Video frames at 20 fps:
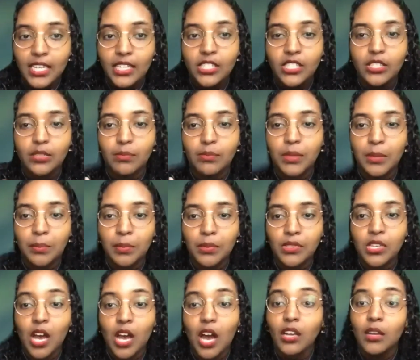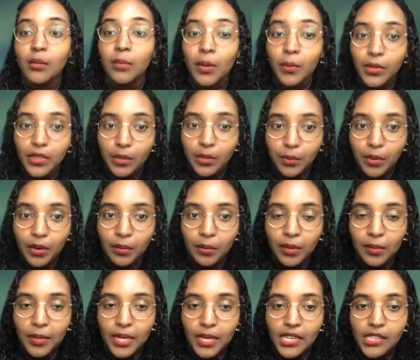to people talk about what the problem
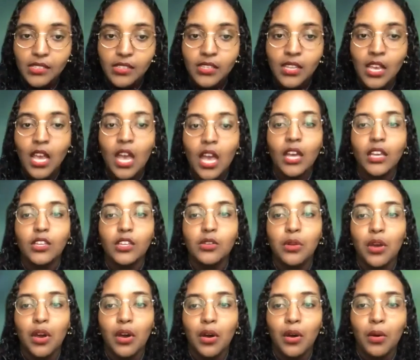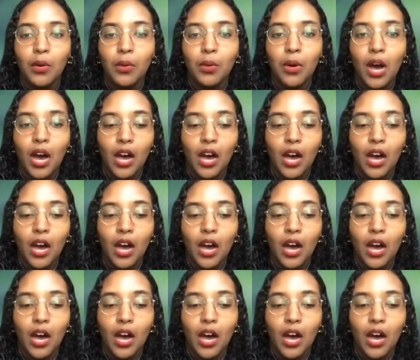is, you know,